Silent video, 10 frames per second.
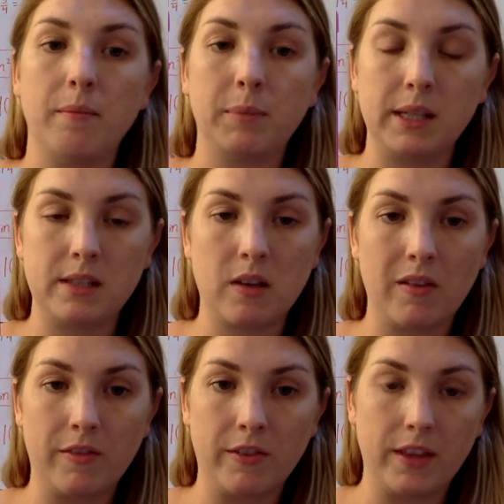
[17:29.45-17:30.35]
Please
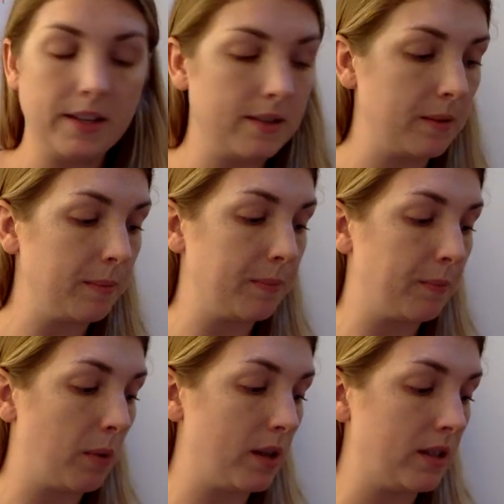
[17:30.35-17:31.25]
solve for this.
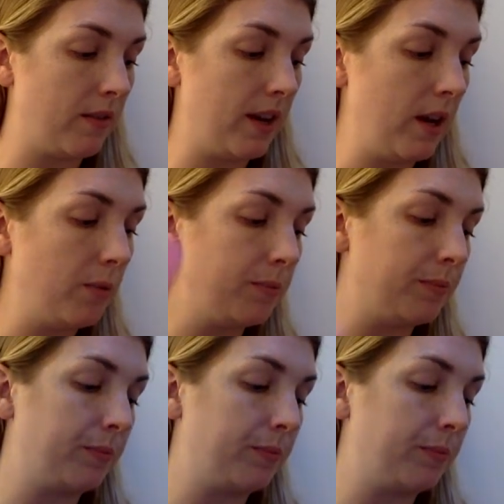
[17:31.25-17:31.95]
Pause the video.